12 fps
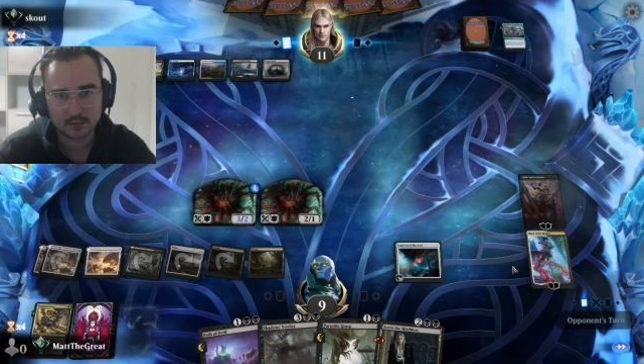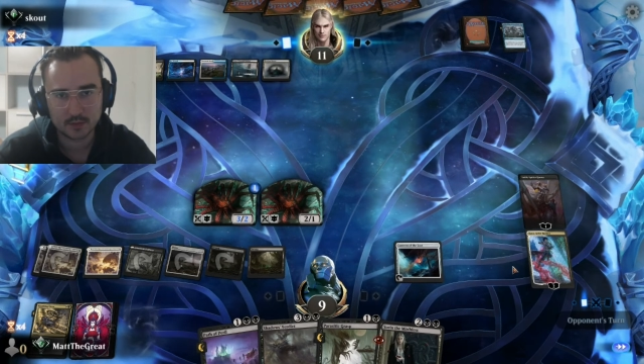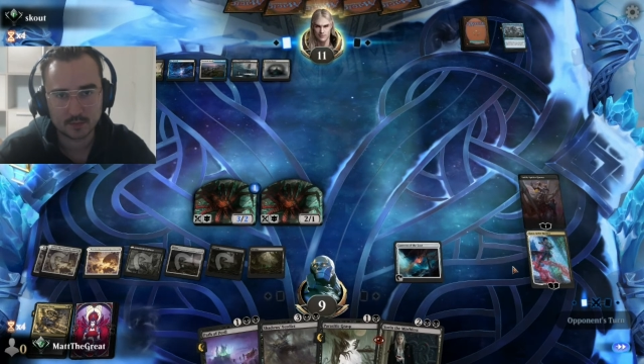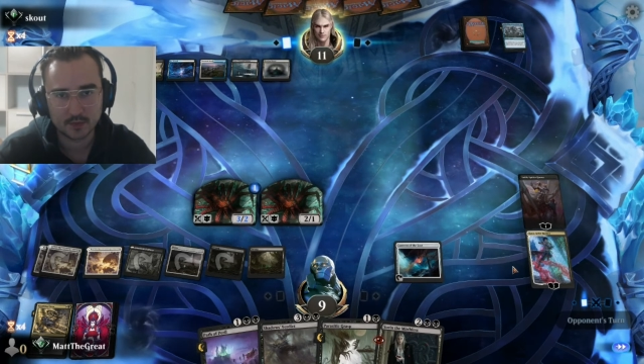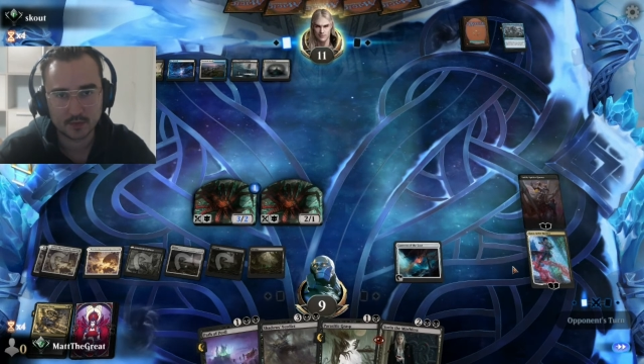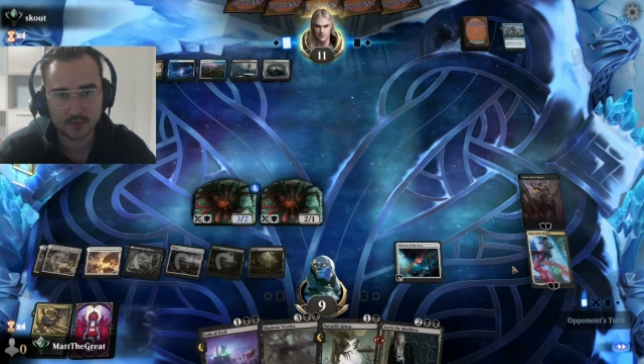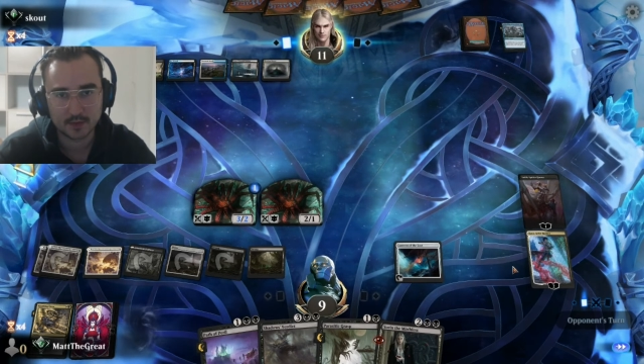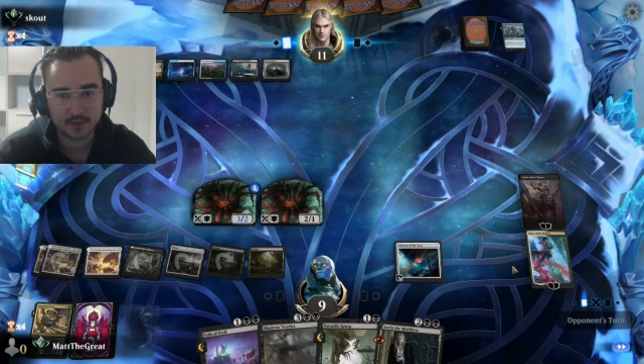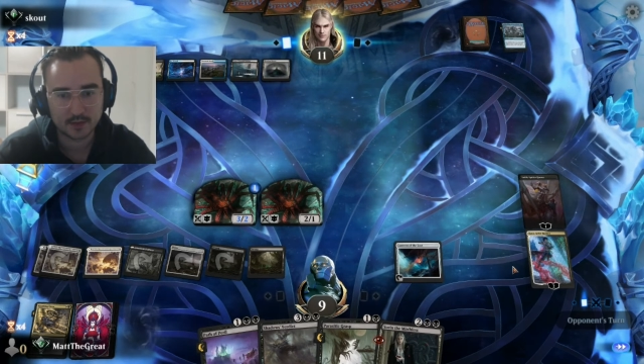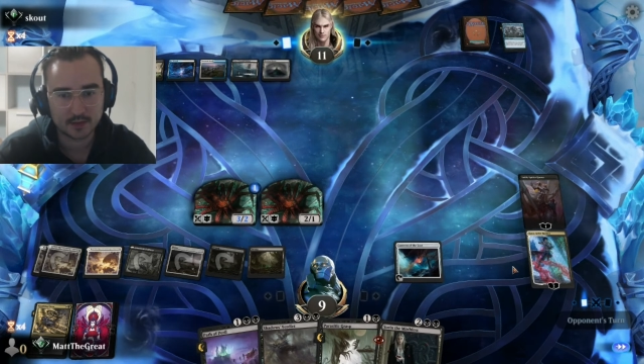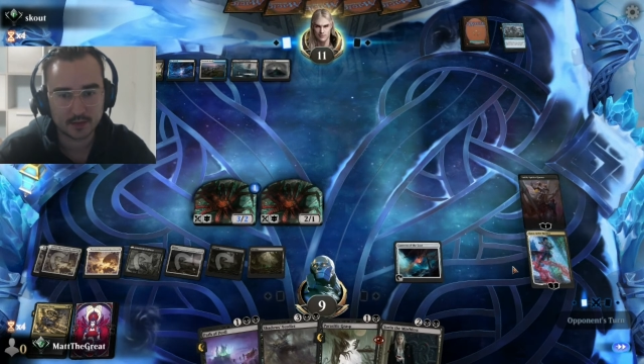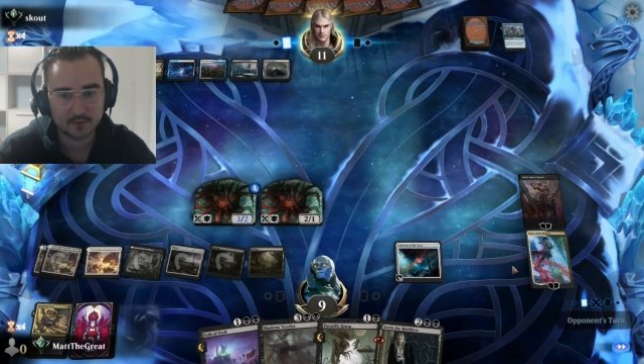opponent is
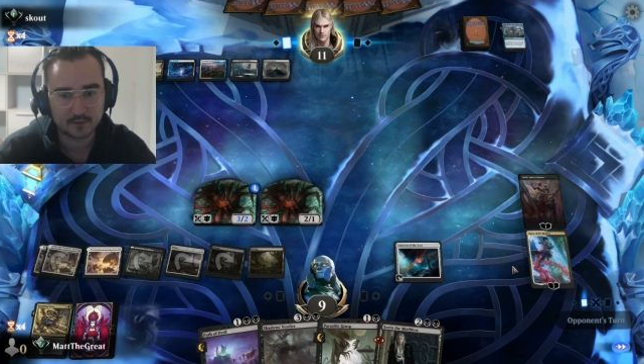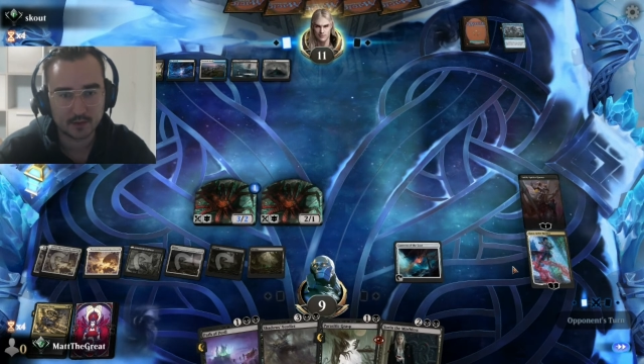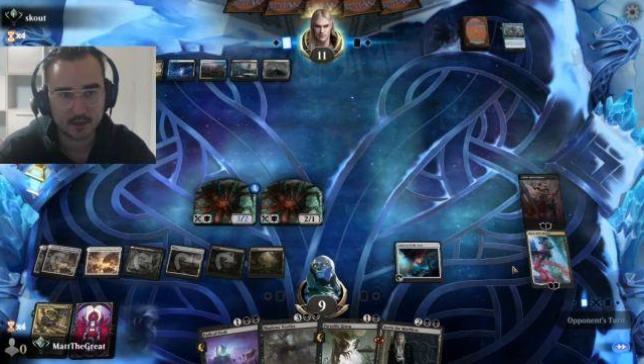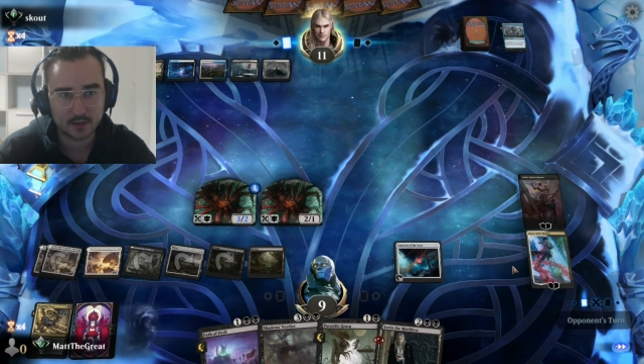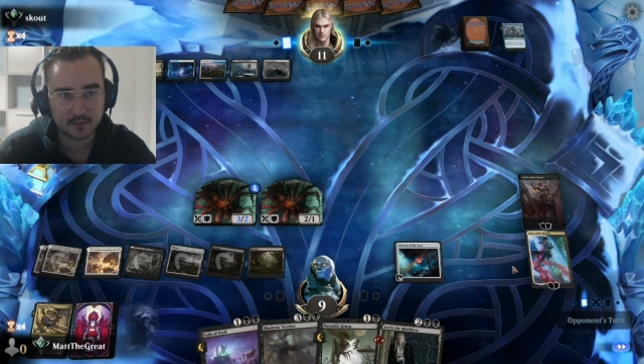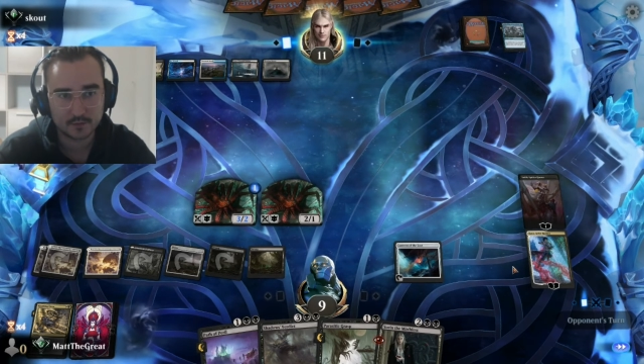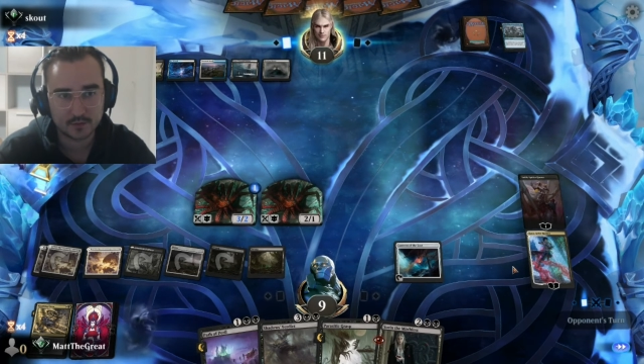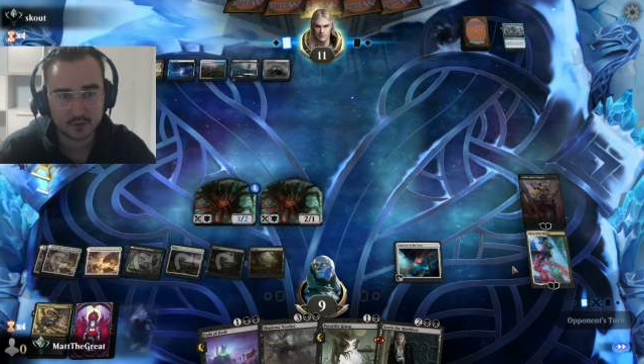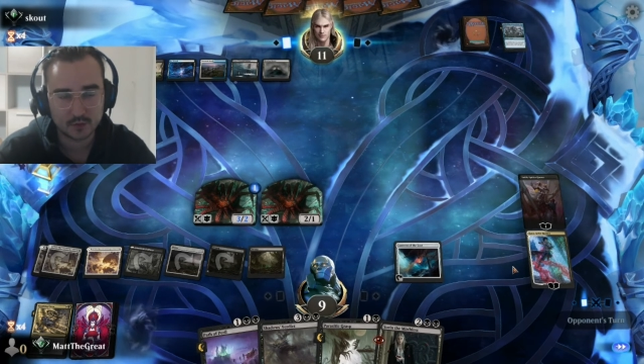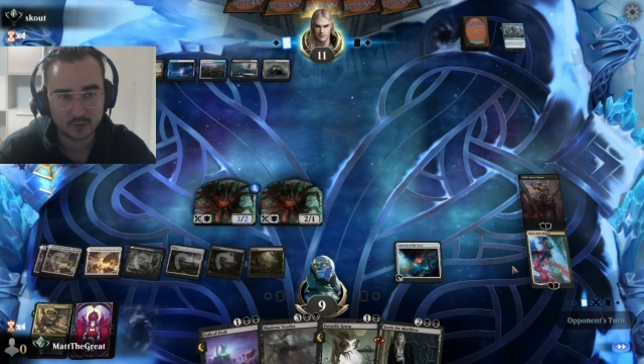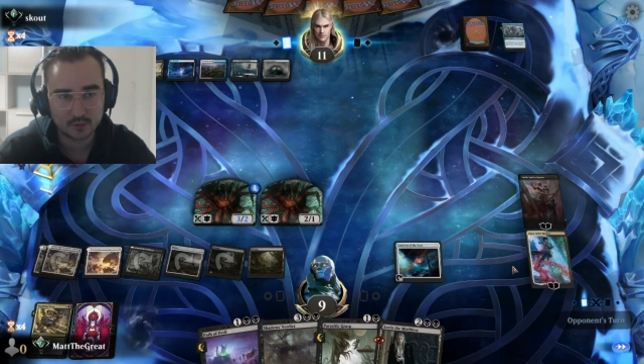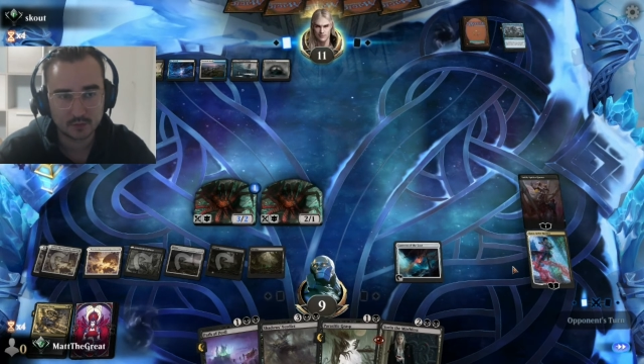at 11 life
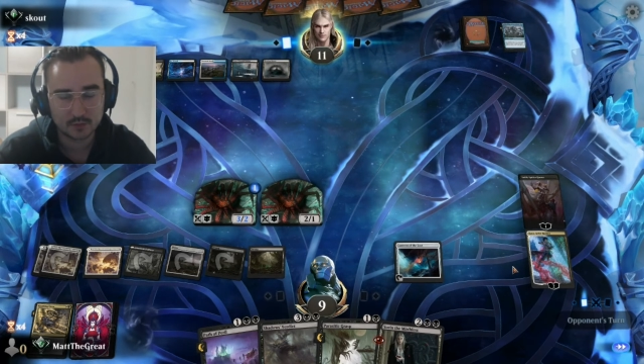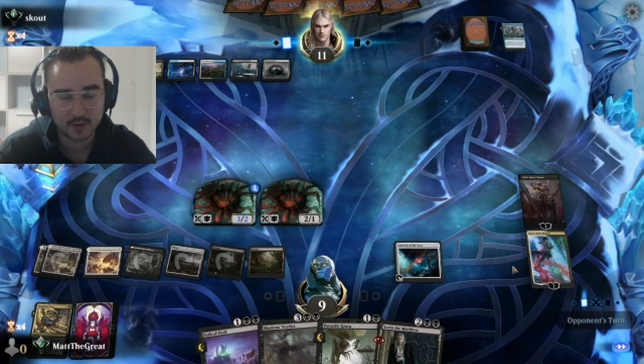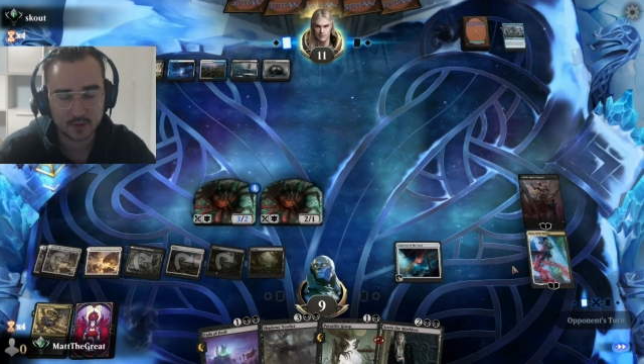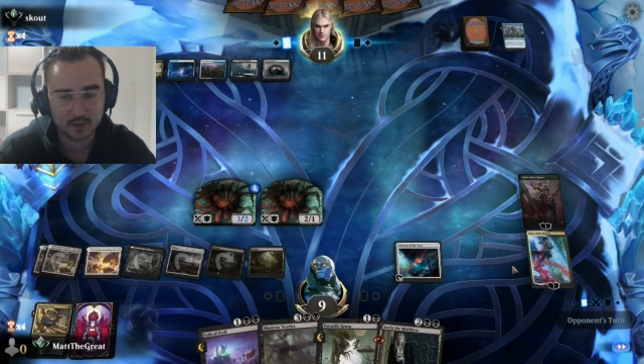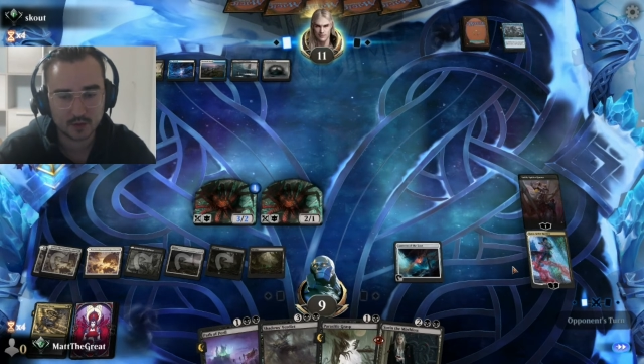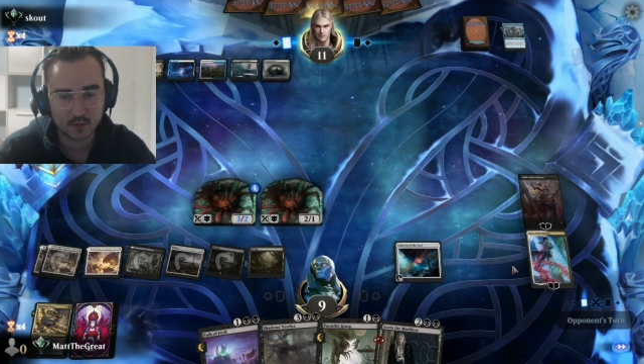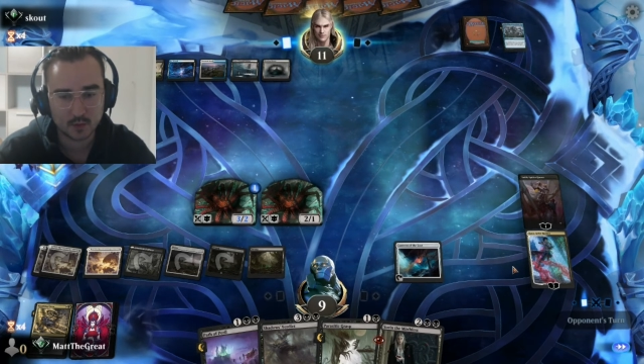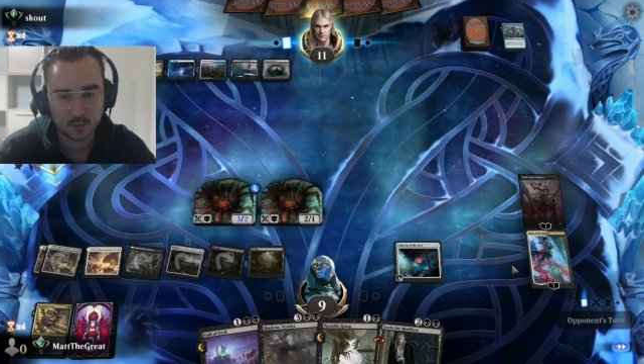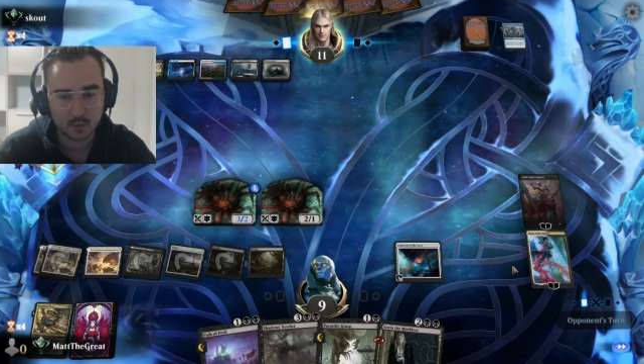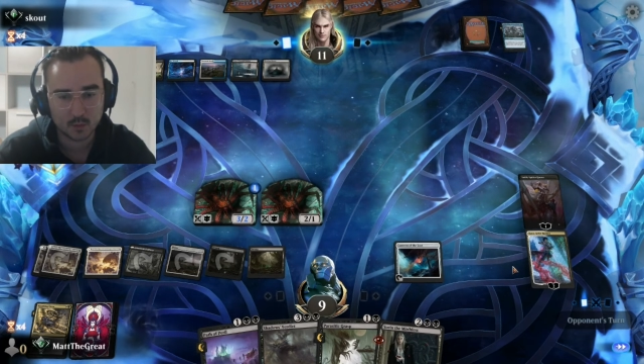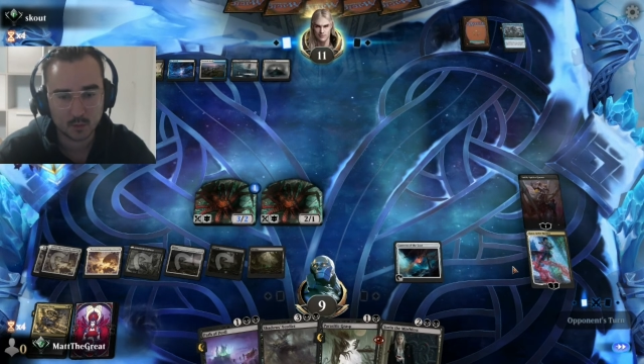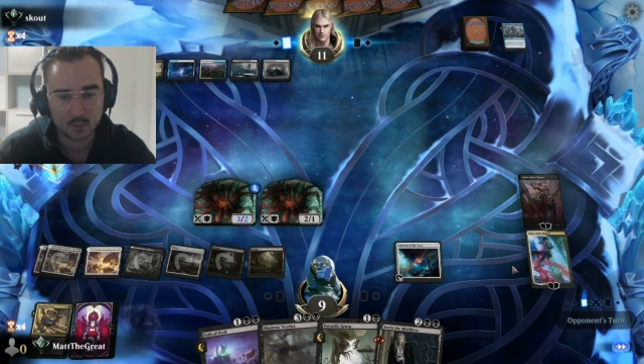too,
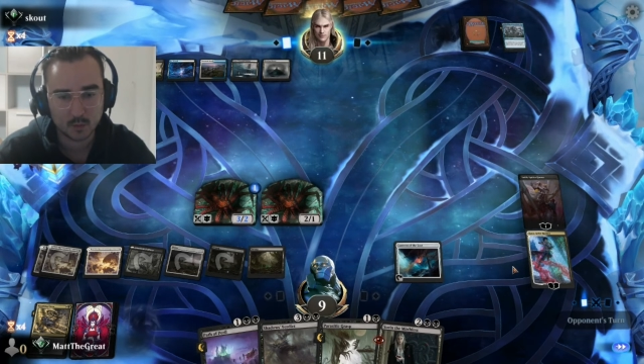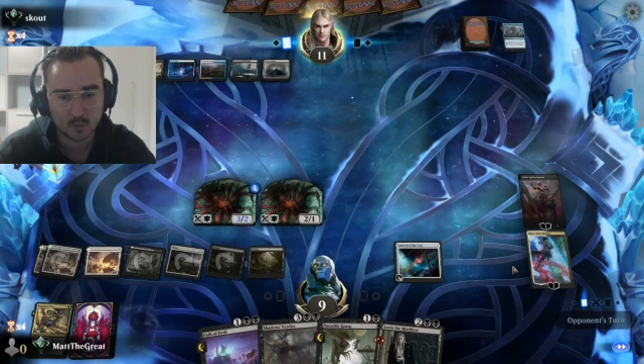so